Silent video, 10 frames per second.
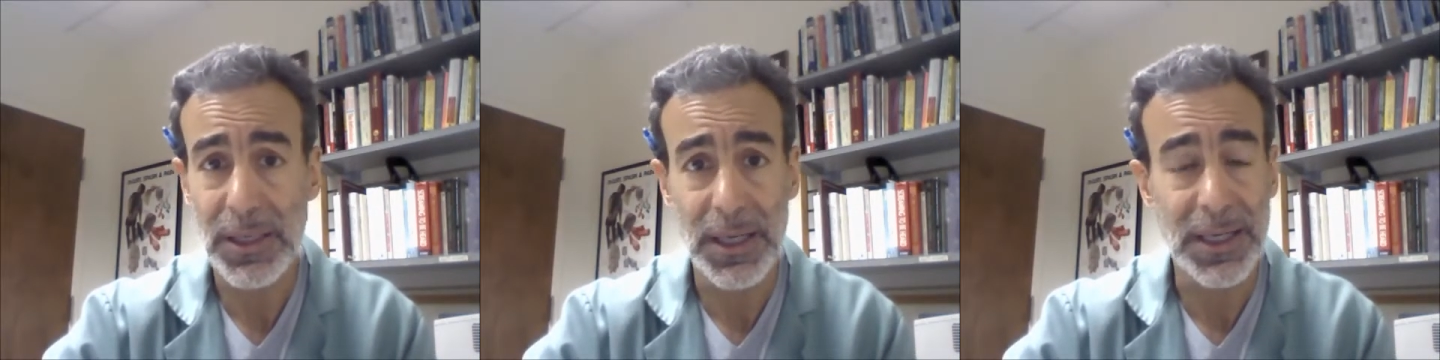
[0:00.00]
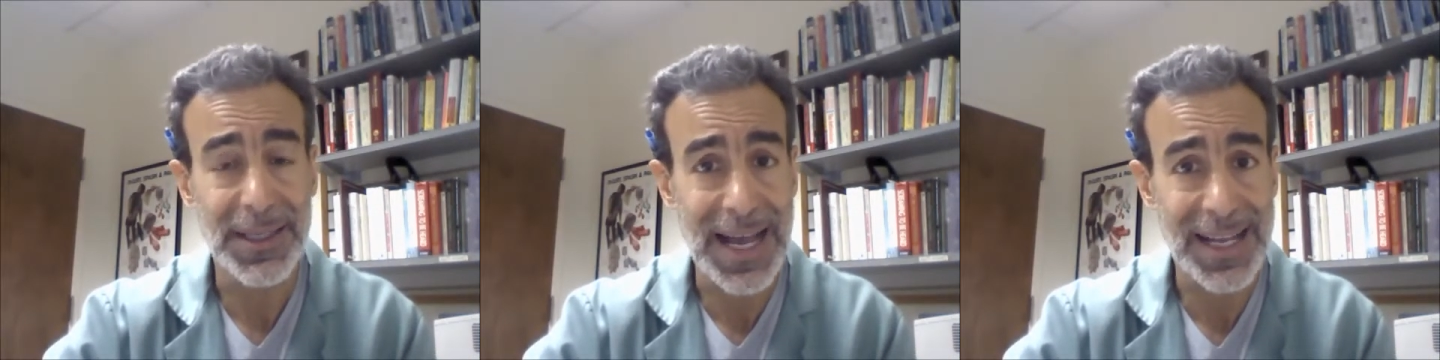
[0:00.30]

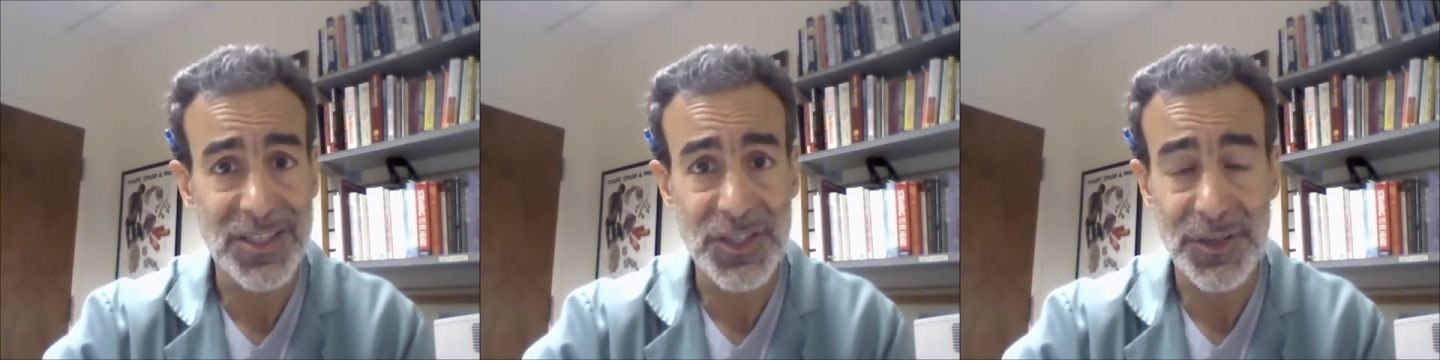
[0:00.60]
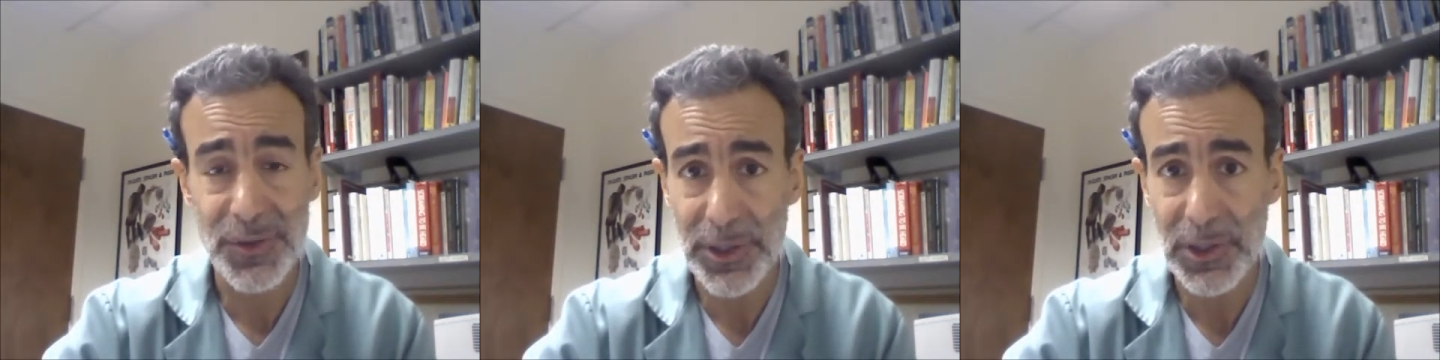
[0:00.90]

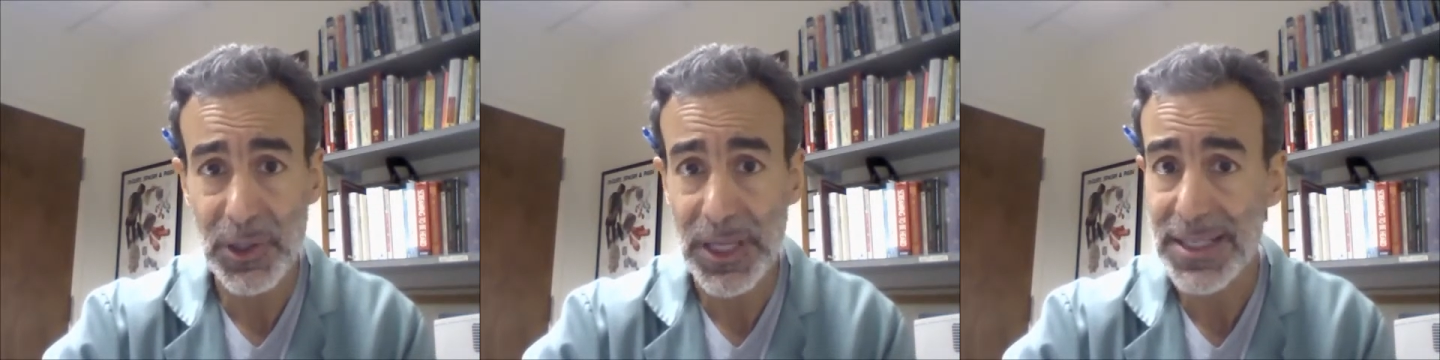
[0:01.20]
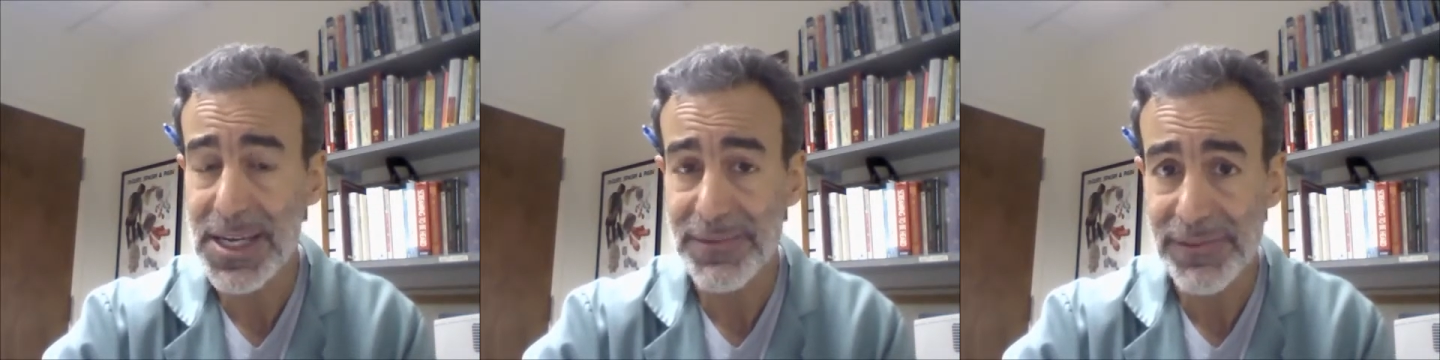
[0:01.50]
Non-steroidal
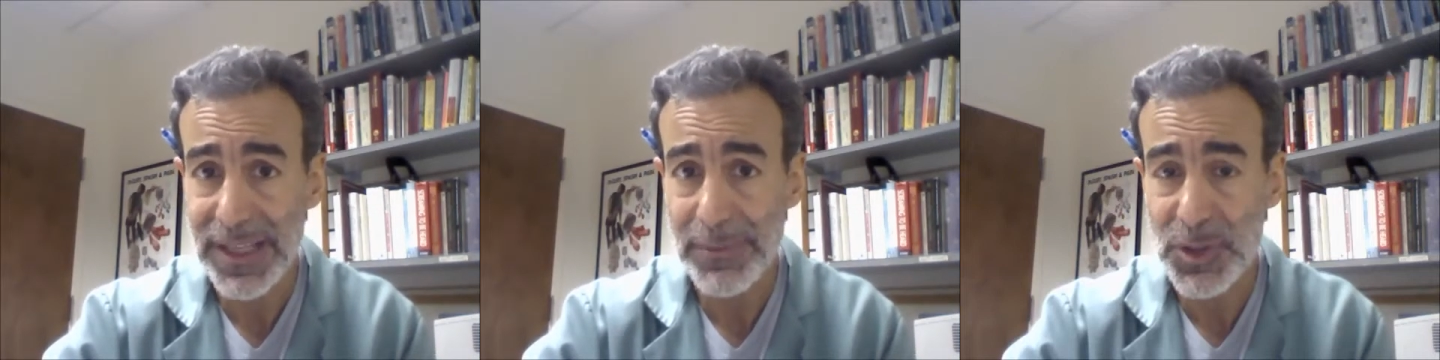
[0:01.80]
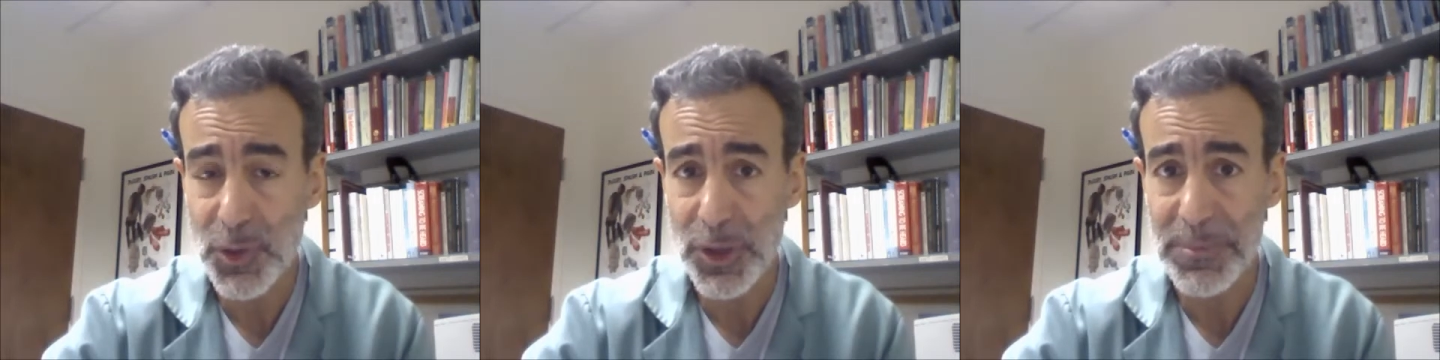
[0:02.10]

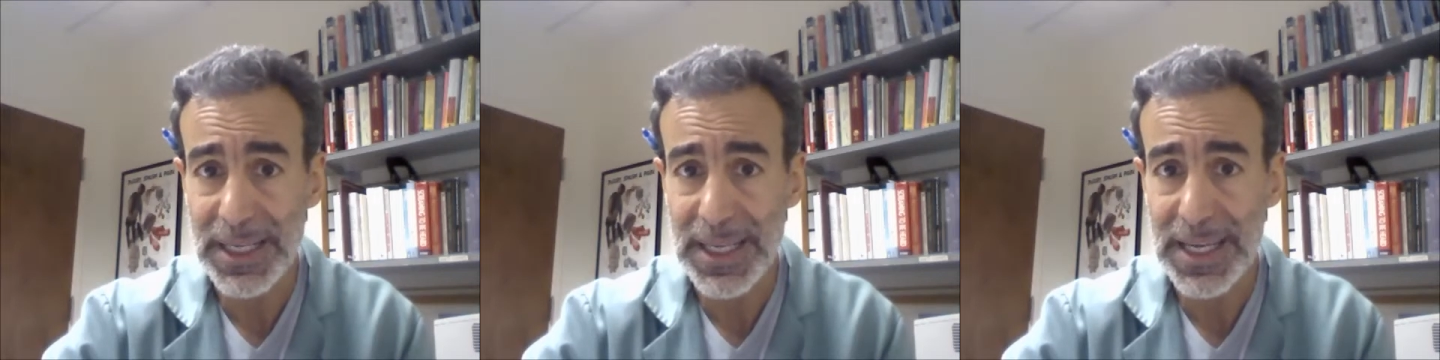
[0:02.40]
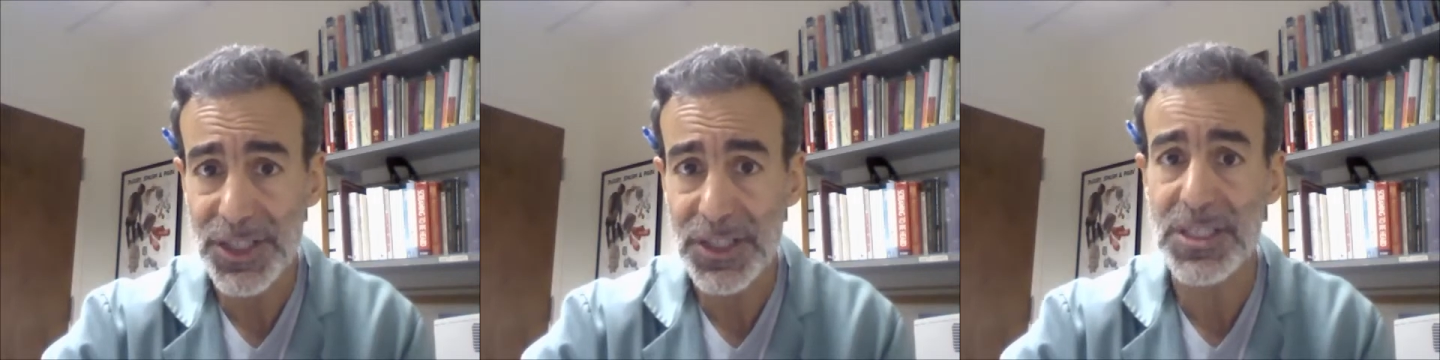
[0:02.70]
anti-inflammatory
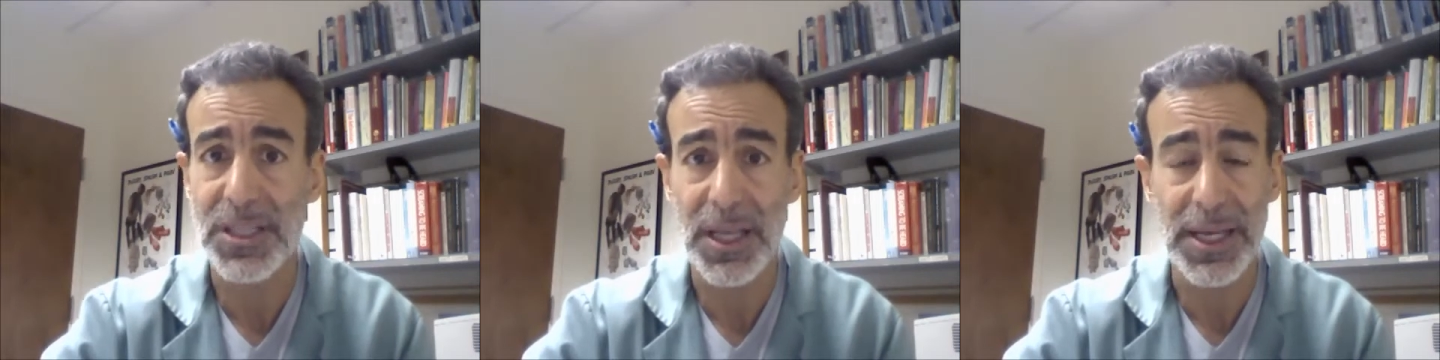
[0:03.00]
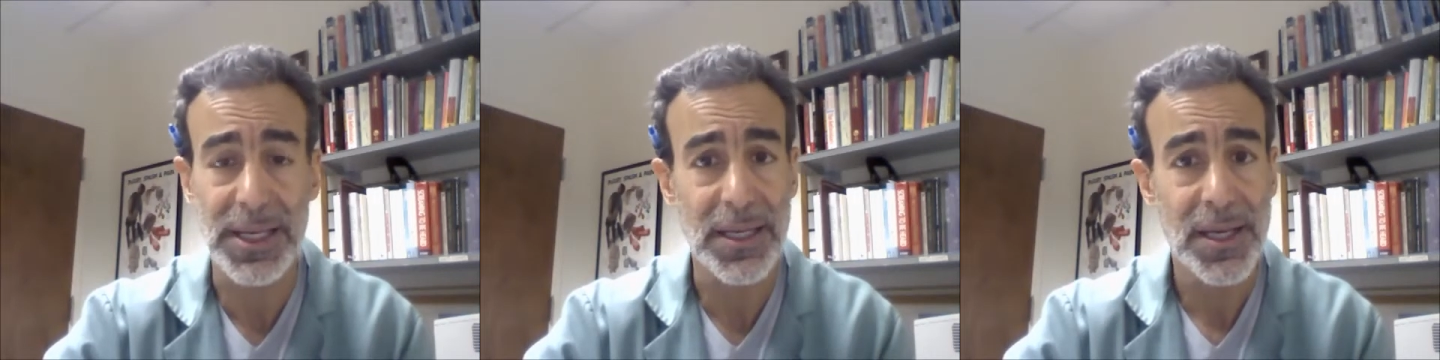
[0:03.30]
medications
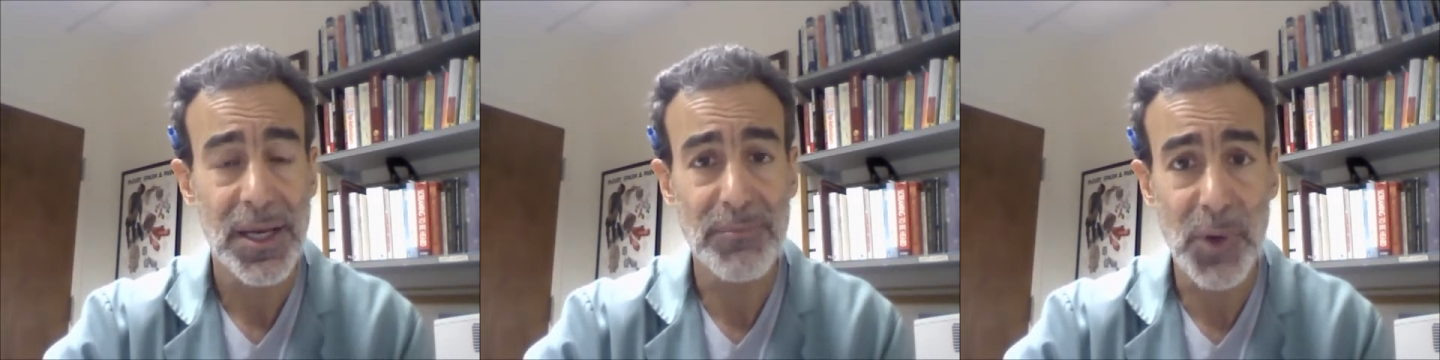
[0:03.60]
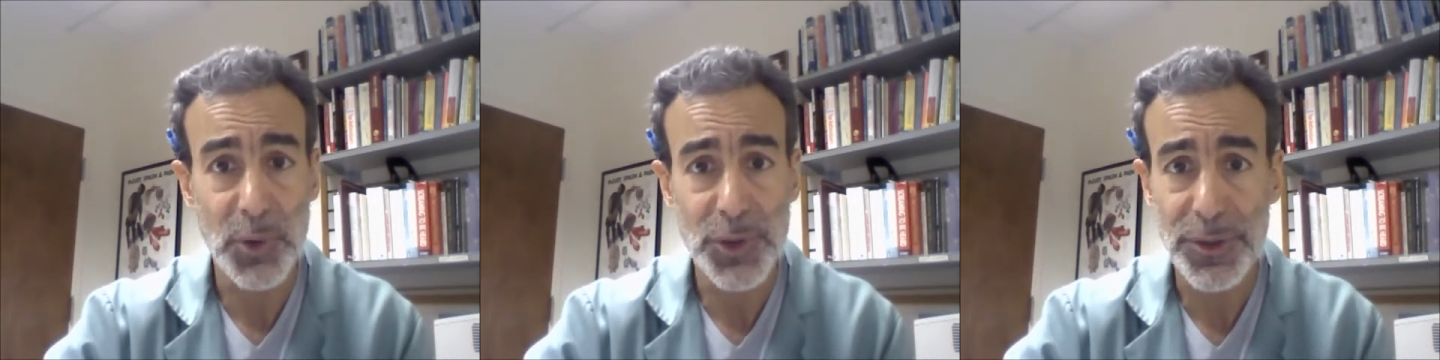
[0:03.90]
like
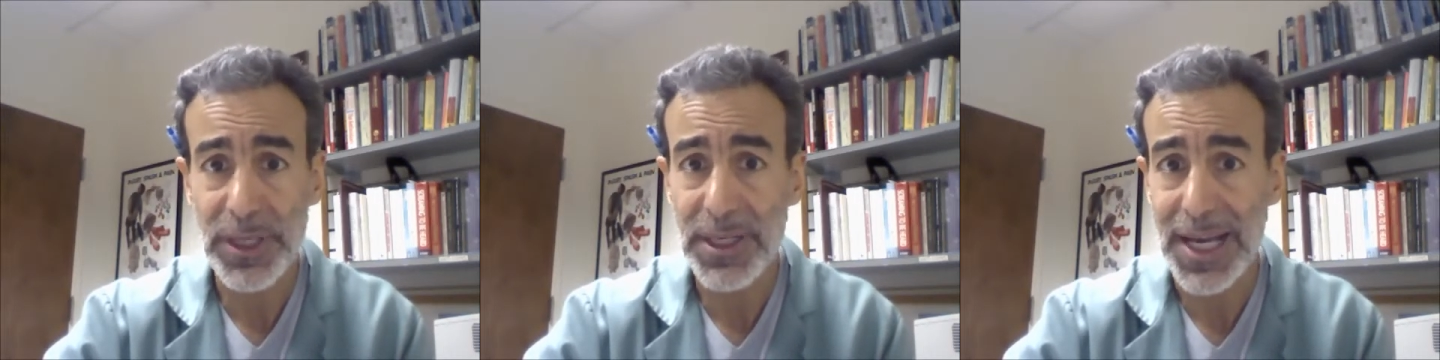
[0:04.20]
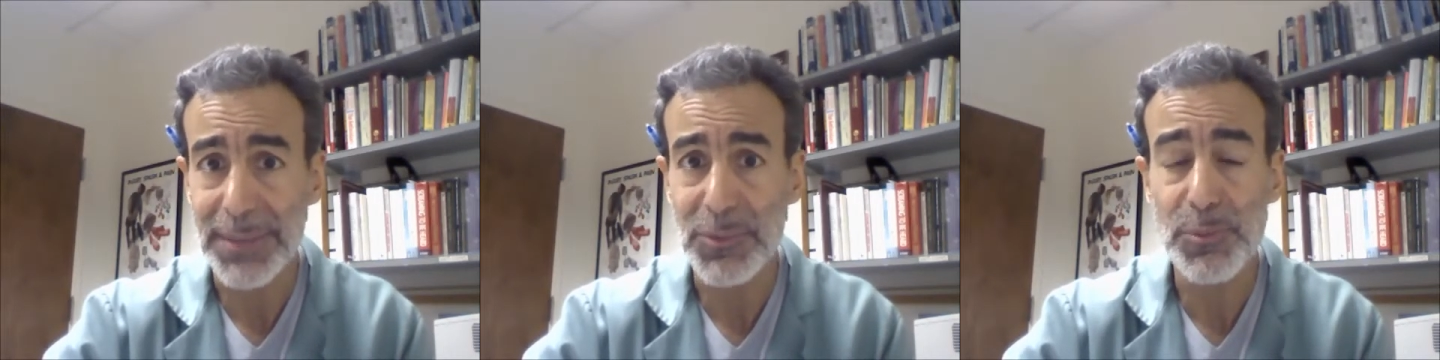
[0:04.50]
Motrin,
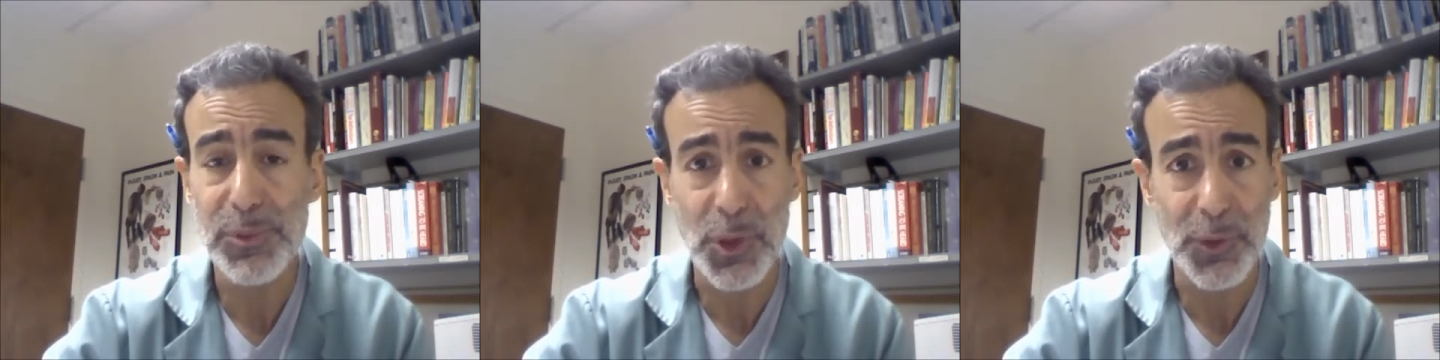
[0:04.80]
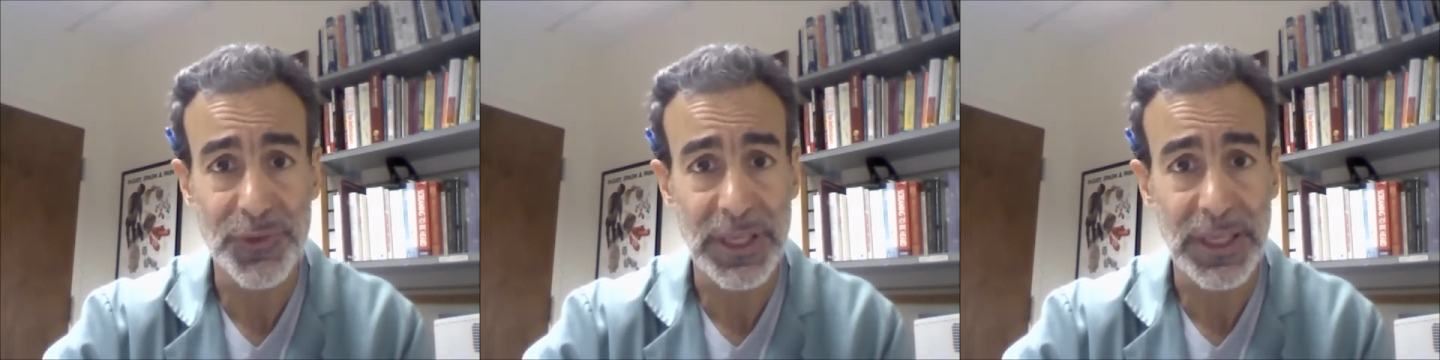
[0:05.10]

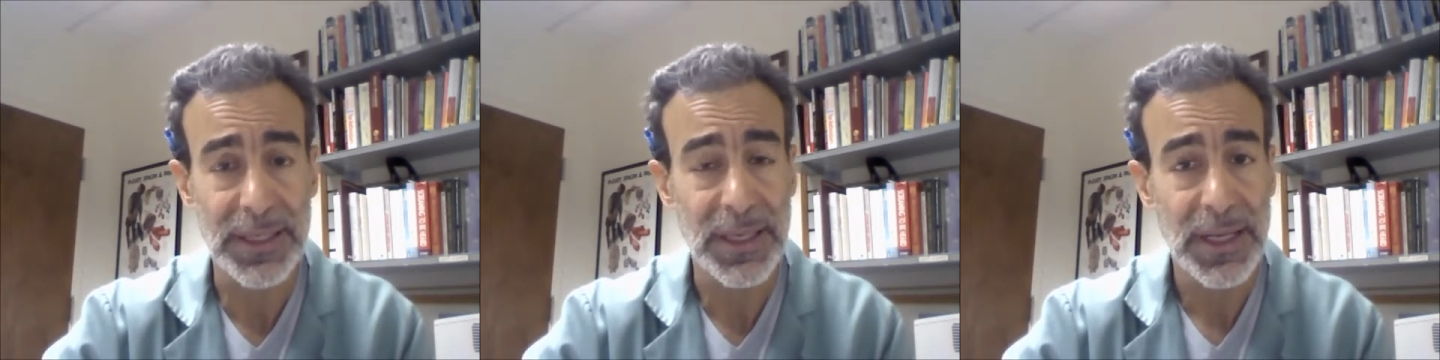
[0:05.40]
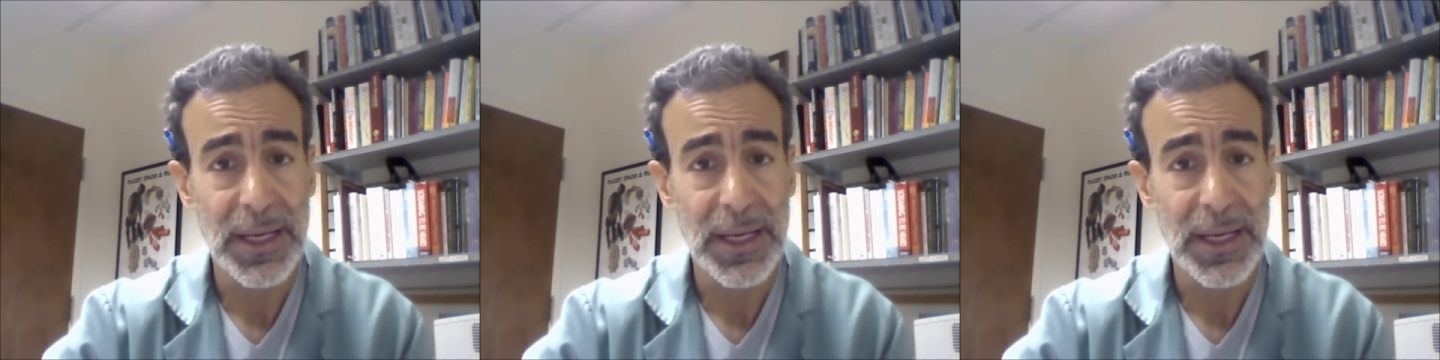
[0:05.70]
ibuprofen,